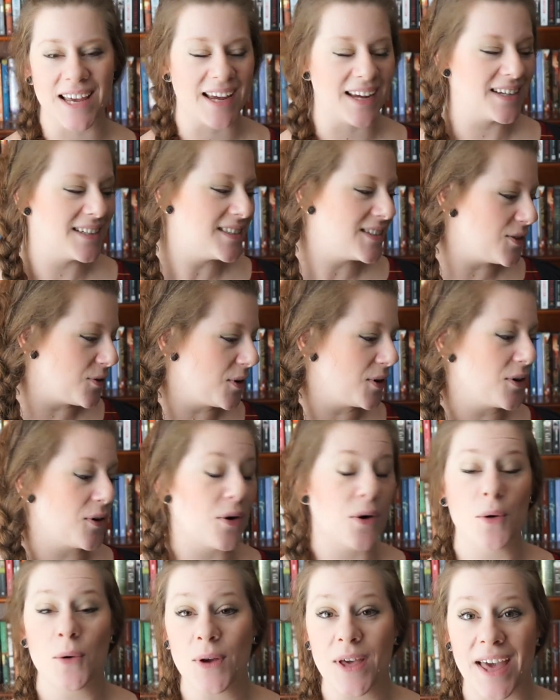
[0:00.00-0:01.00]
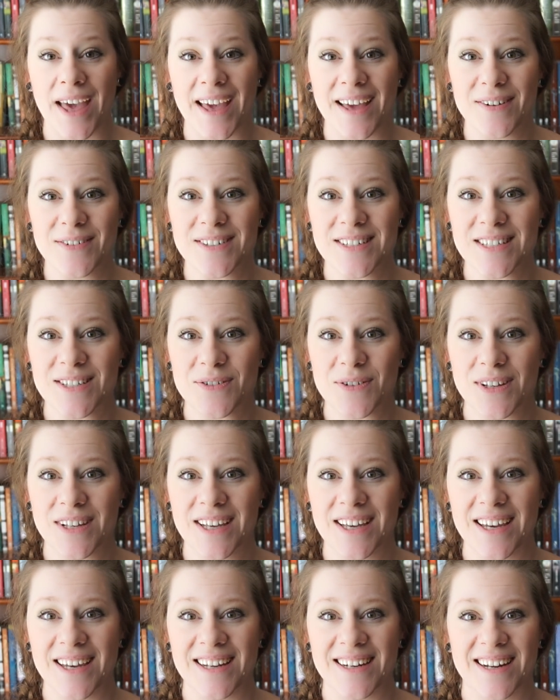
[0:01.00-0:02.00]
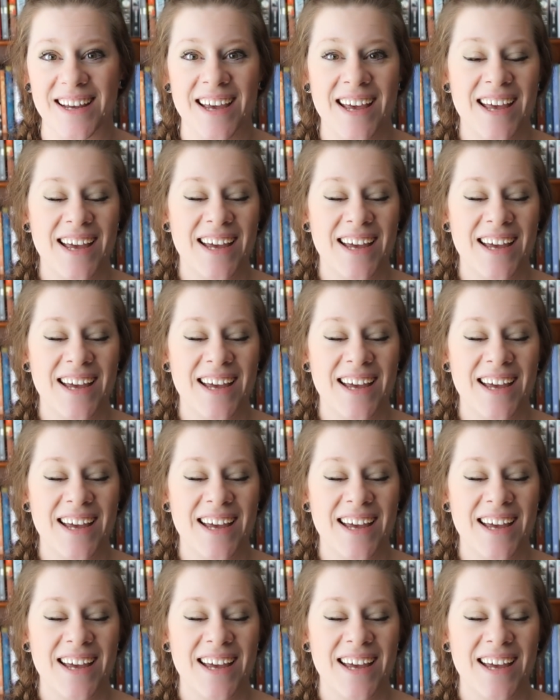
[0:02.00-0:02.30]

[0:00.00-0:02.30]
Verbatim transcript: and doing okay, which is really good